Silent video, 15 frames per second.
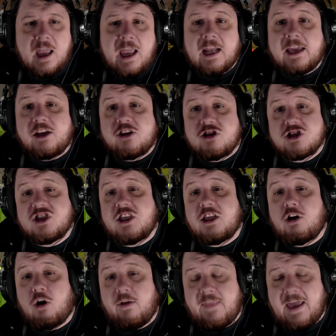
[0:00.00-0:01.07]
And I can just sit
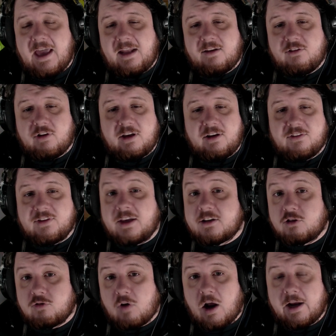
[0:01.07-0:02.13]
on that until I decide to
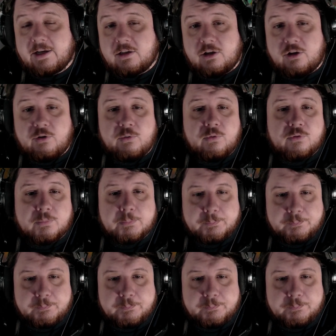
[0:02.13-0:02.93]
grind clues.